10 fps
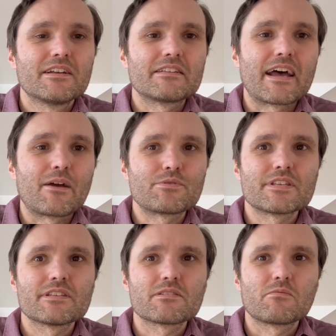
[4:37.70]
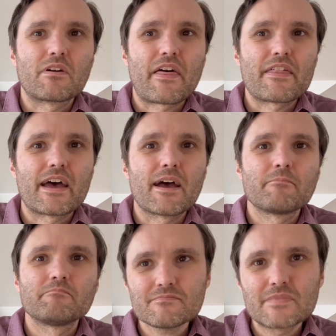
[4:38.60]
the houses while they're there?
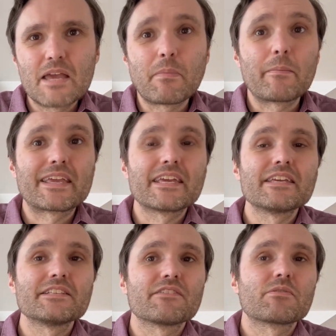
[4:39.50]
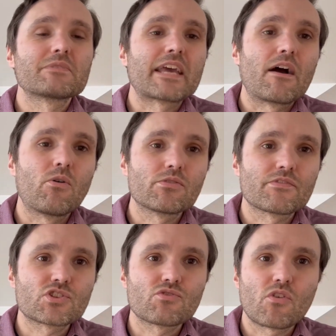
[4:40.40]
It might make it easier for them to get hold
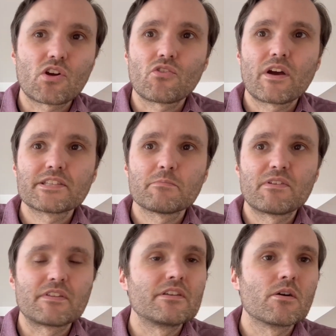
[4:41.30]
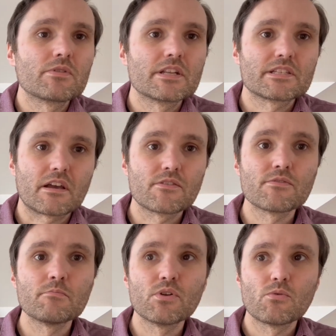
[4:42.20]
of a Tarokka item if they know that it's either
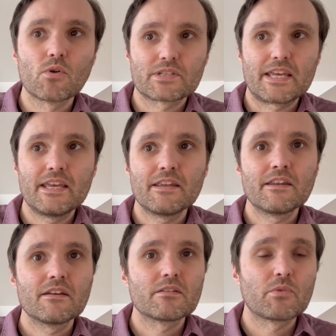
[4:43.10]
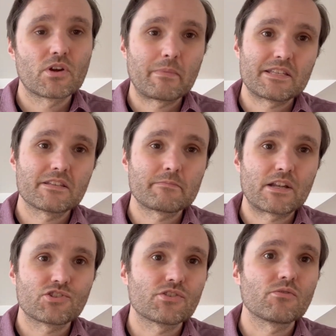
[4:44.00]
in the Blue Water Inn, the Burgomaster's
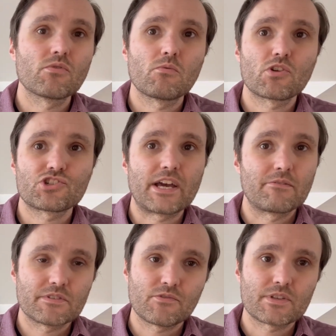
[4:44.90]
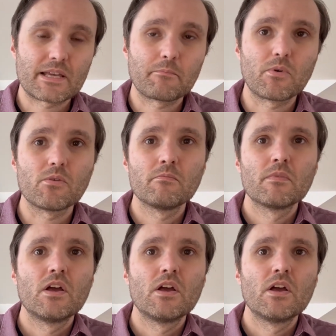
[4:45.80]
Mansion, or the Wachter House, for example.